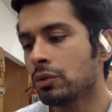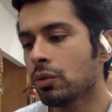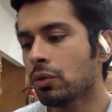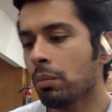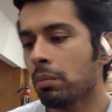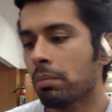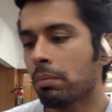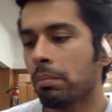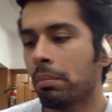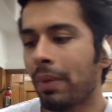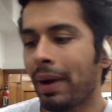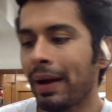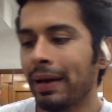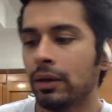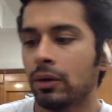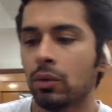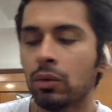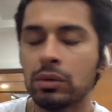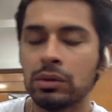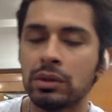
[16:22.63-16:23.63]
So my
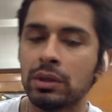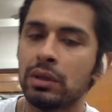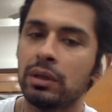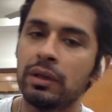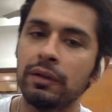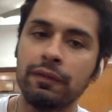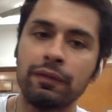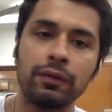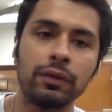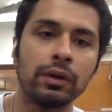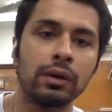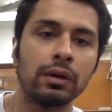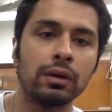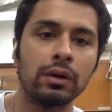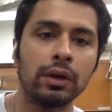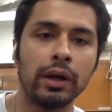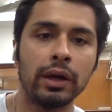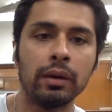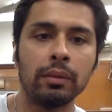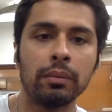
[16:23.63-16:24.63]
goals are different,
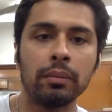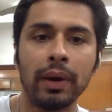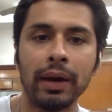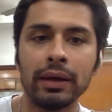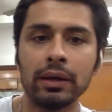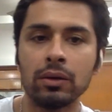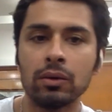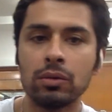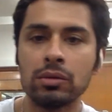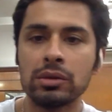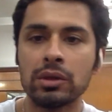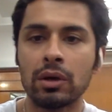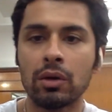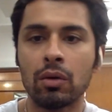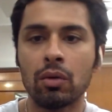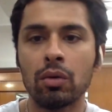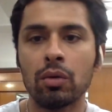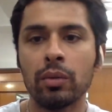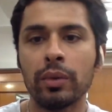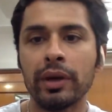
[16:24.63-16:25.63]
right? My goals are
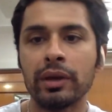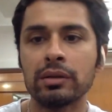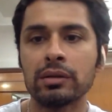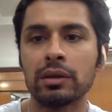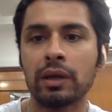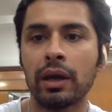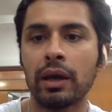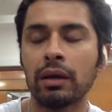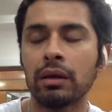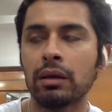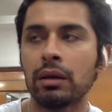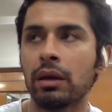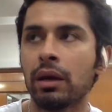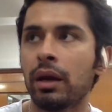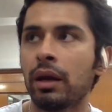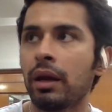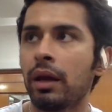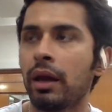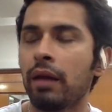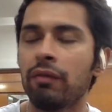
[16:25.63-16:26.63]
always, and
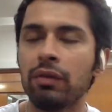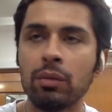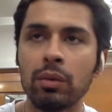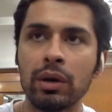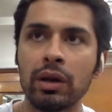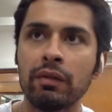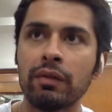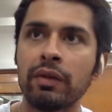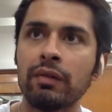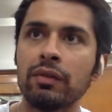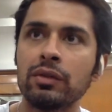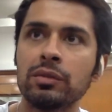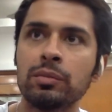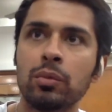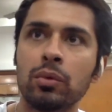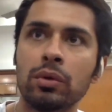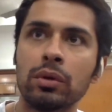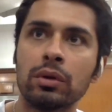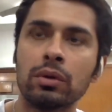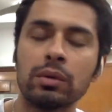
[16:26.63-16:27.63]
everyone I've ever
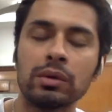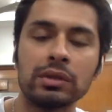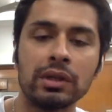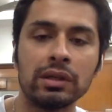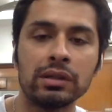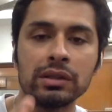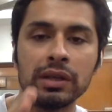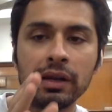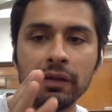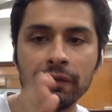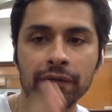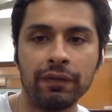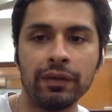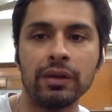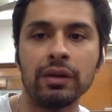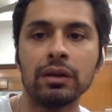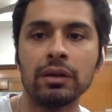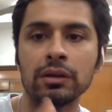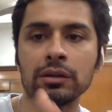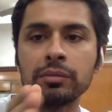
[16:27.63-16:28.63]
spoken to has said, set
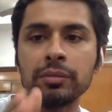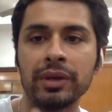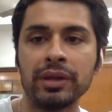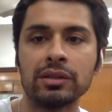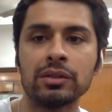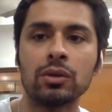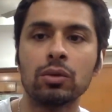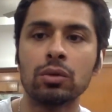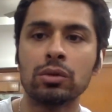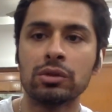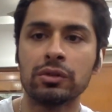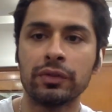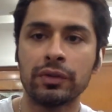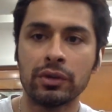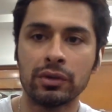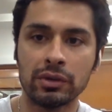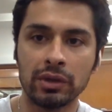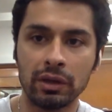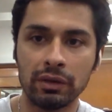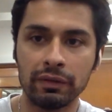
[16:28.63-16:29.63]
fitness-based goals
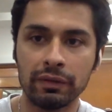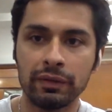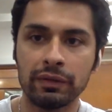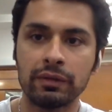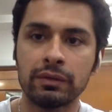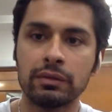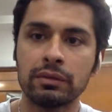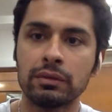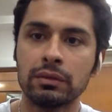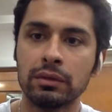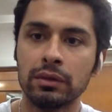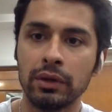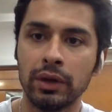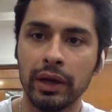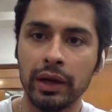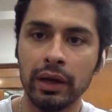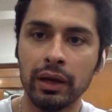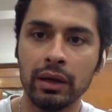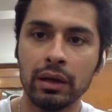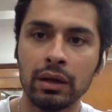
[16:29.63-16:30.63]
for yourself,
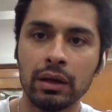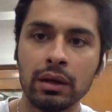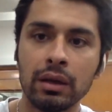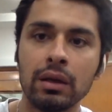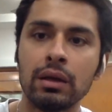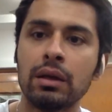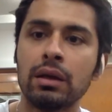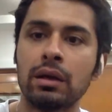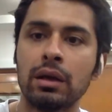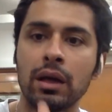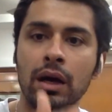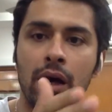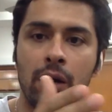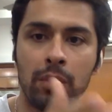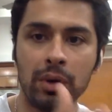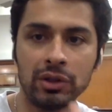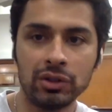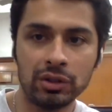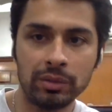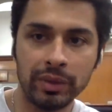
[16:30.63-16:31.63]
right?
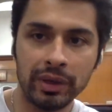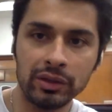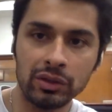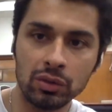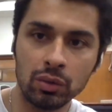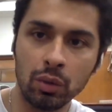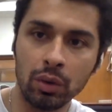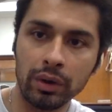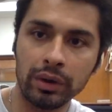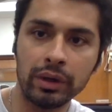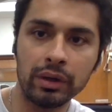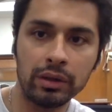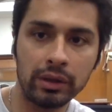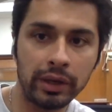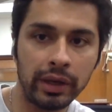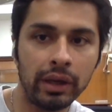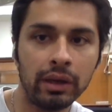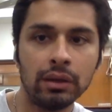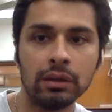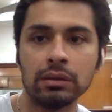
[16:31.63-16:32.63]
How much am I squatting
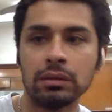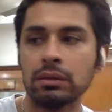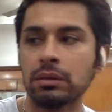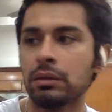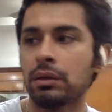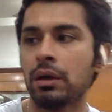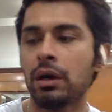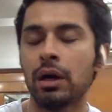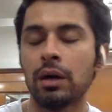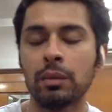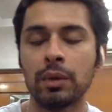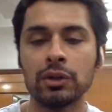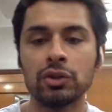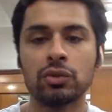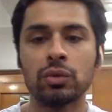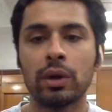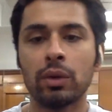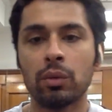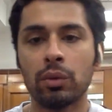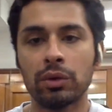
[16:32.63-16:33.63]
today? How
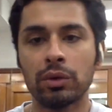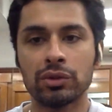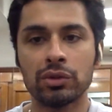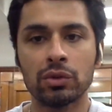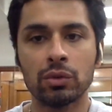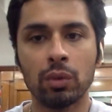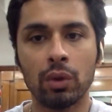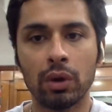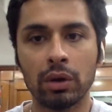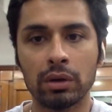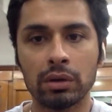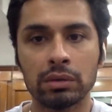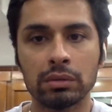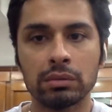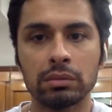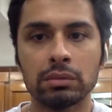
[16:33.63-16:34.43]
much do I want to squat